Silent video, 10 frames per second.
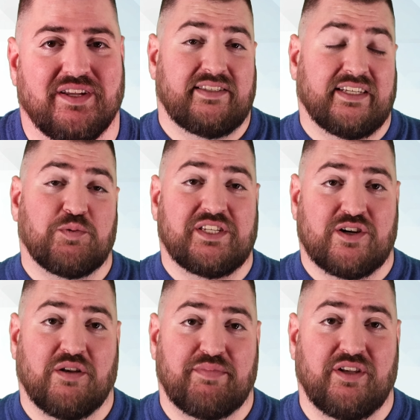Since we
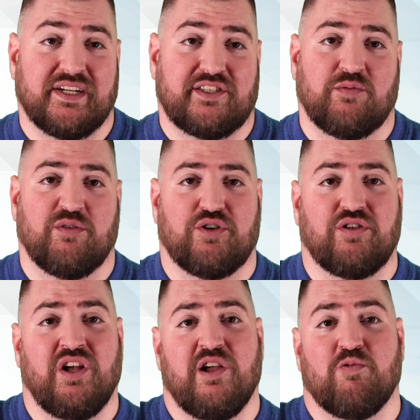started building
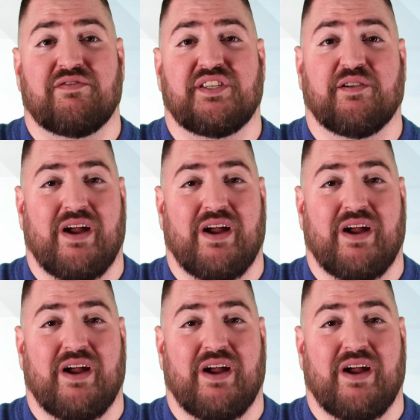Assumable, we've seen